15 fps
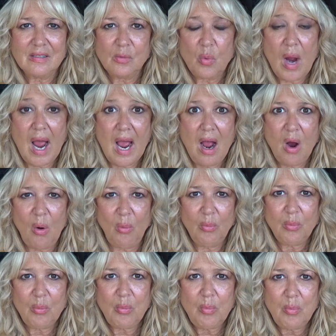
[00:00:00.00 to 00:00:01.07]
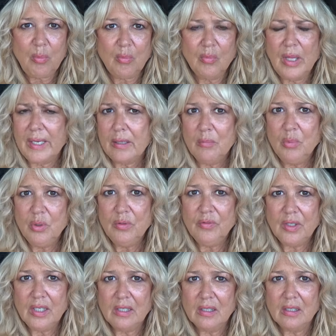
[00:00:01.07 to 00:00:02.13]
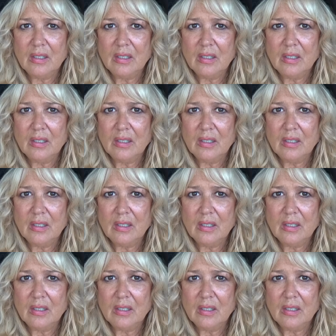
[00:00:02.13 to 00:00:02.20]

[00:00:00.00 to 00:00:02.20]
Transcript: Wow, like a movie.